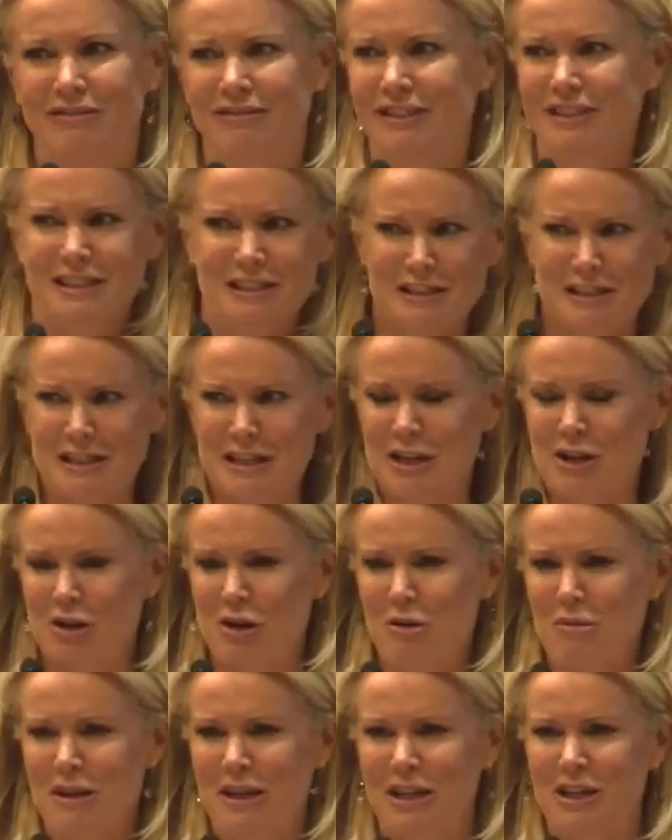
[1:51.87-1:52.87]
This is an
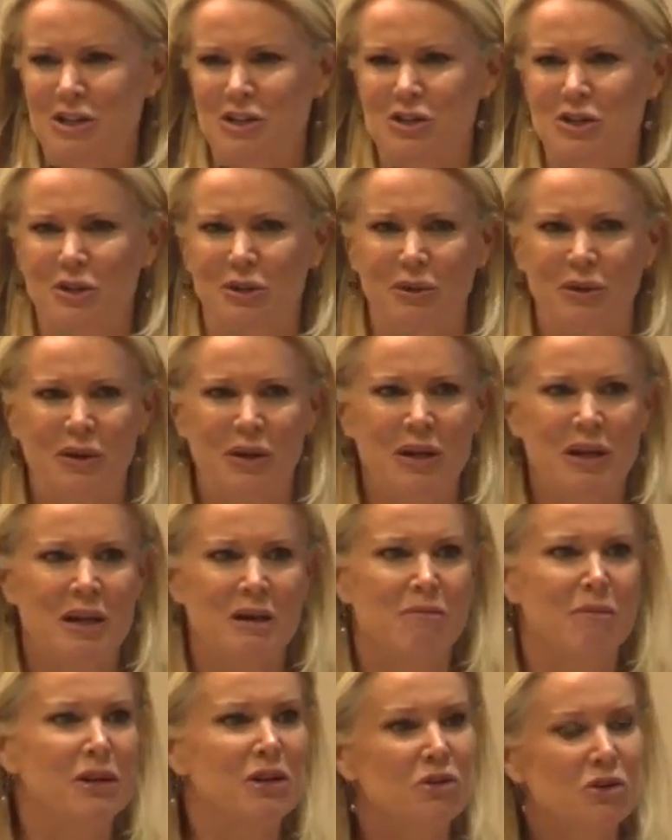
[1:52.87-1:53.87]
economic issue.
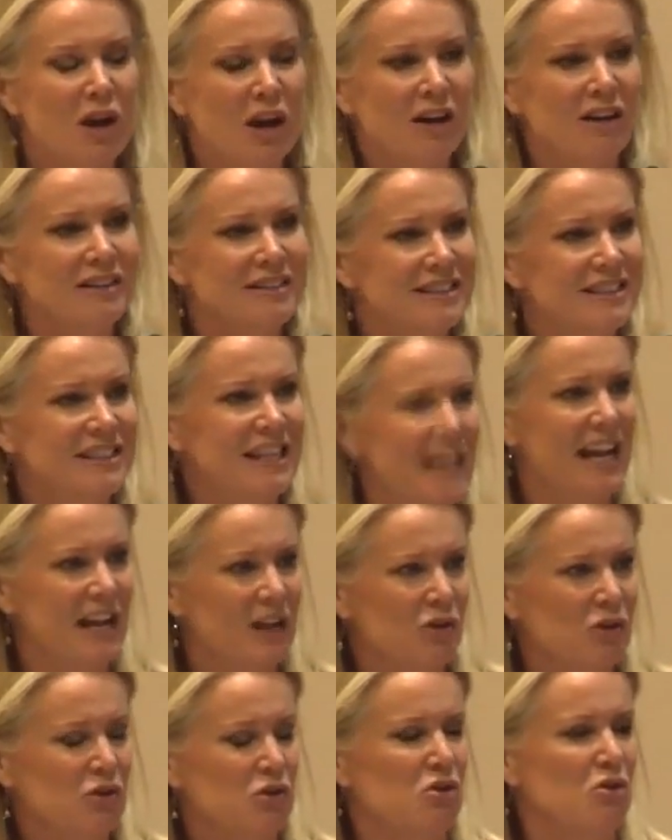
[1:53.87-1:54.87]
But you can't
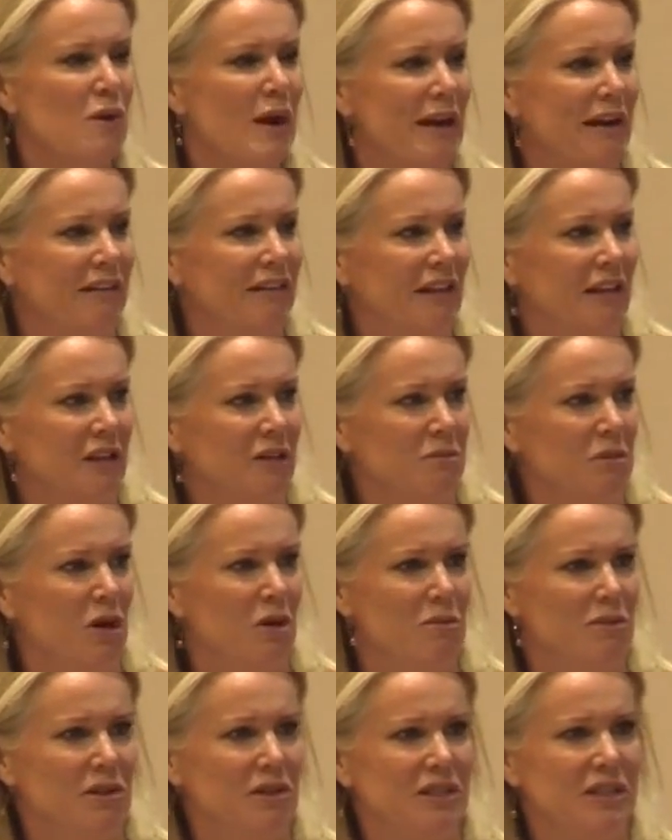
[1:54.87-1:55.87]
say or do anything at the
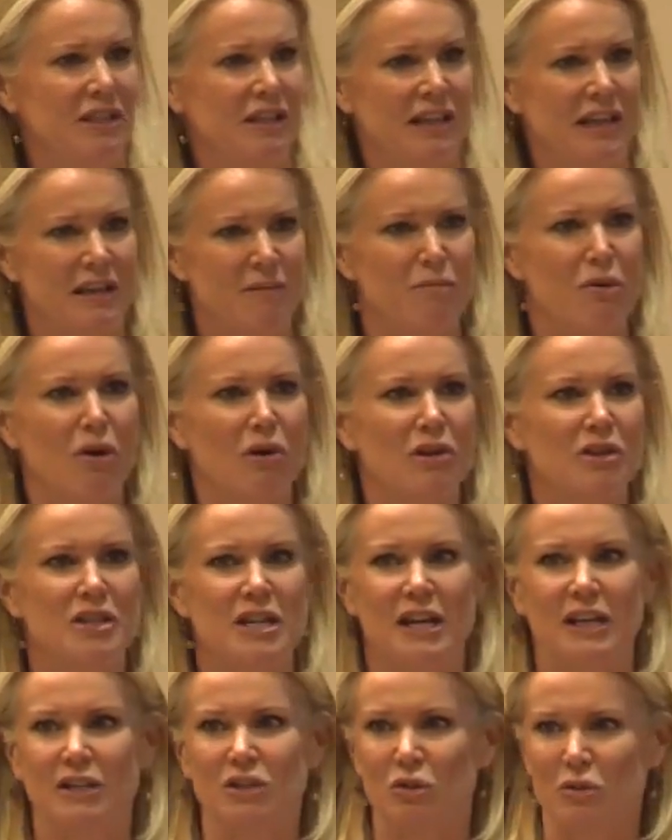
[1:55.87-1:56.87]
moment in
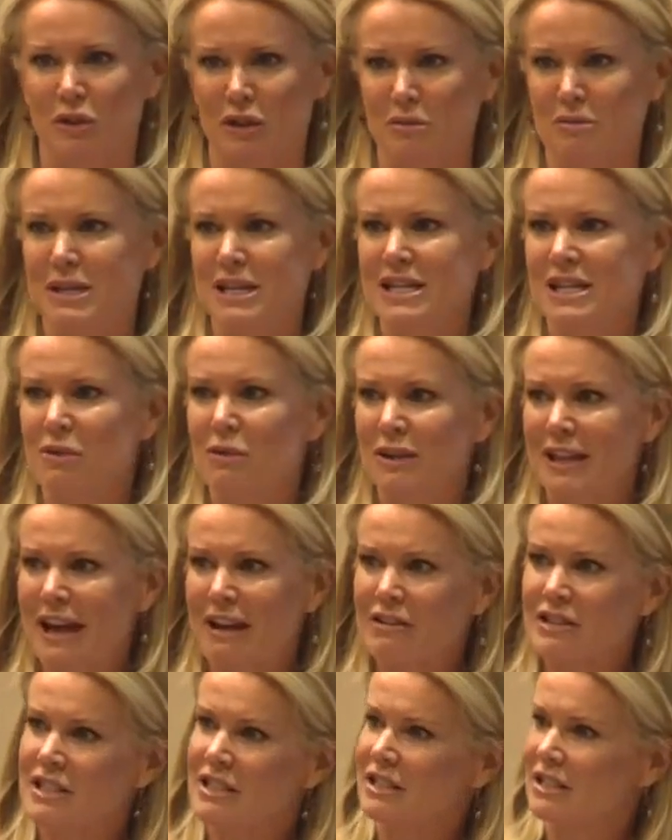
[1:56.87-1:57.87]
politics or in the media
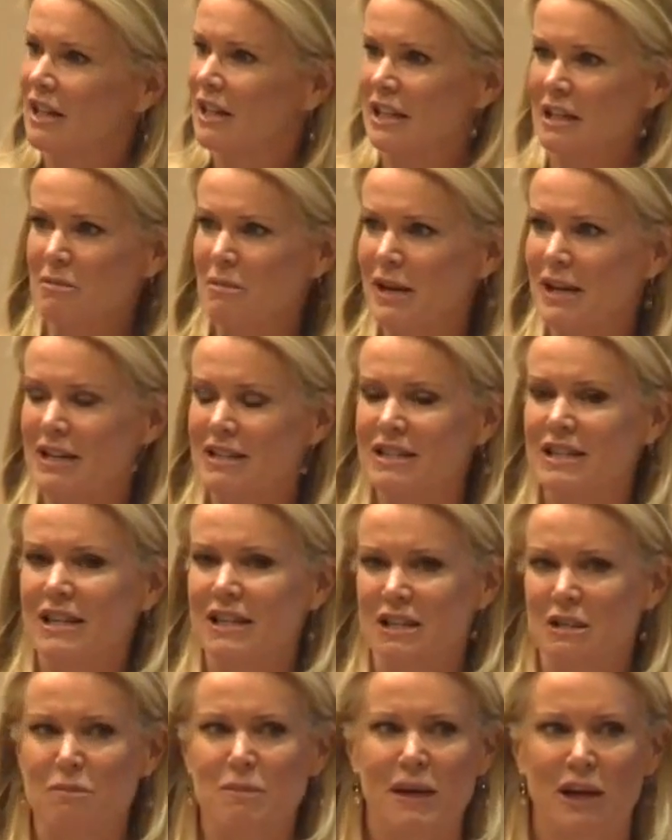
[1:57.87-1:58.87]
without it suddenly being
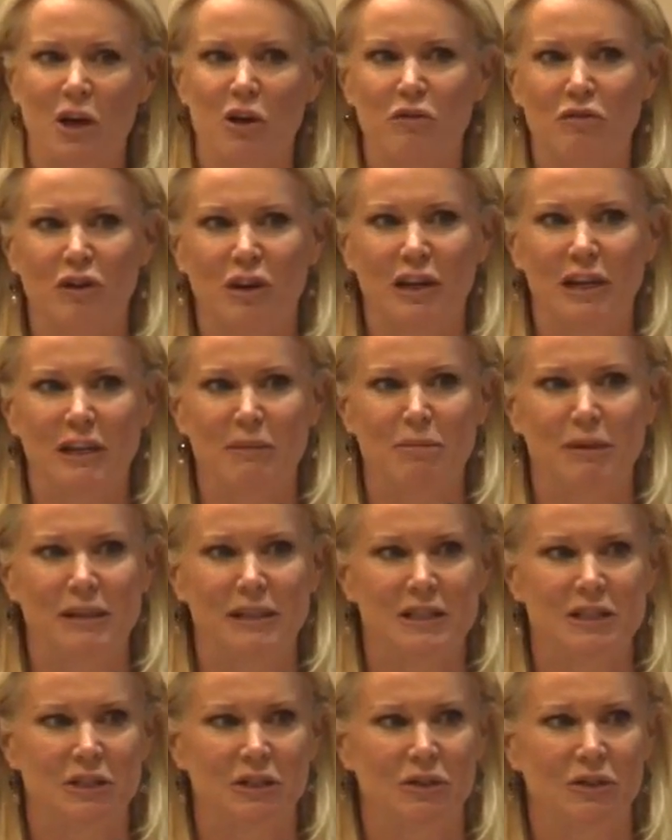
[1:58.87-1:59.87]
seen as being overtly
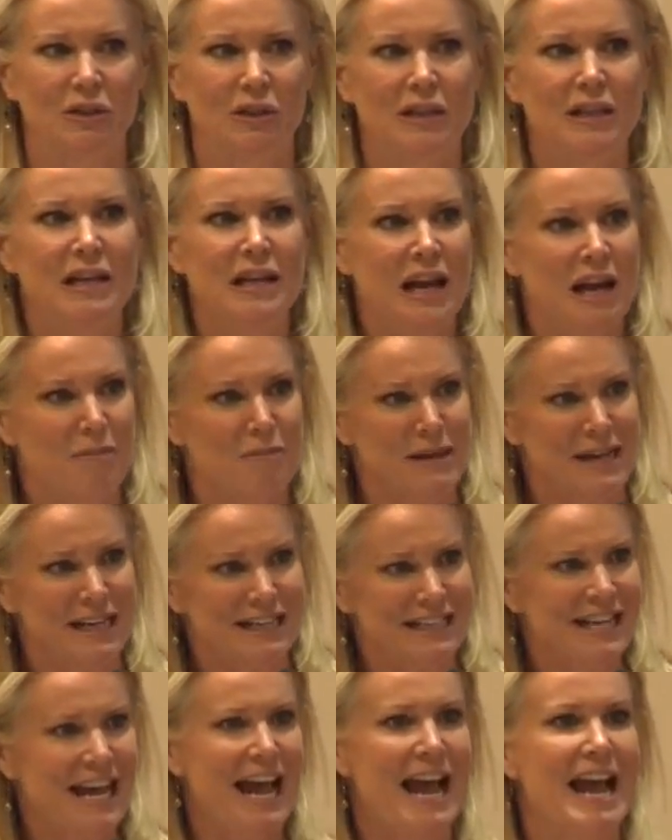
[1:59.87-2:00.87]
political and
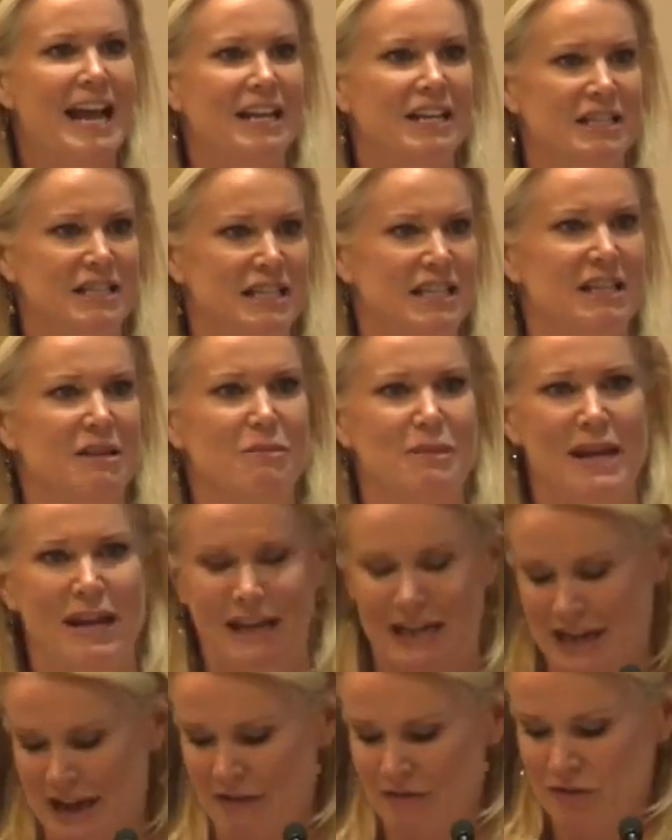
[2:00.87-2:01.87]
being tagged as either
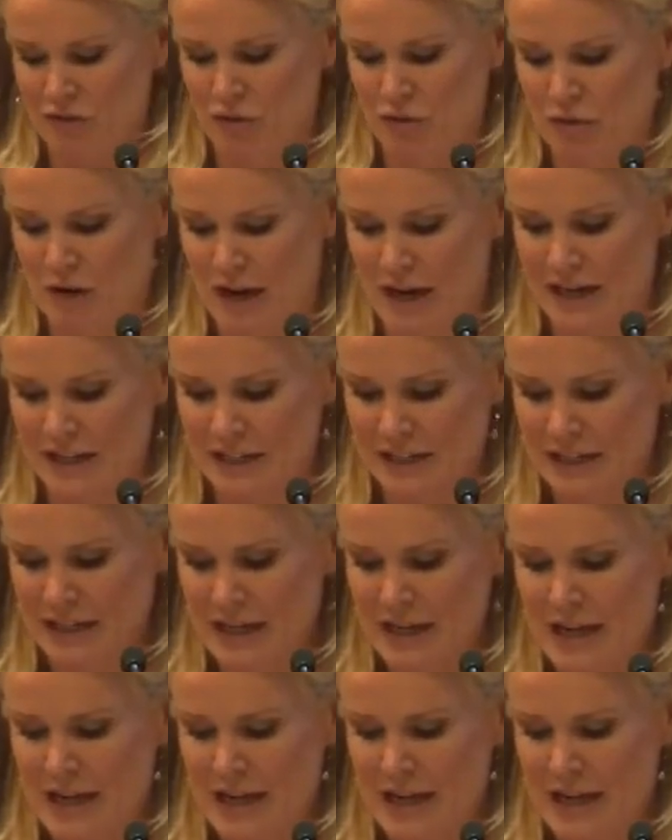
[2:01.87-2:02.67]
being left or right.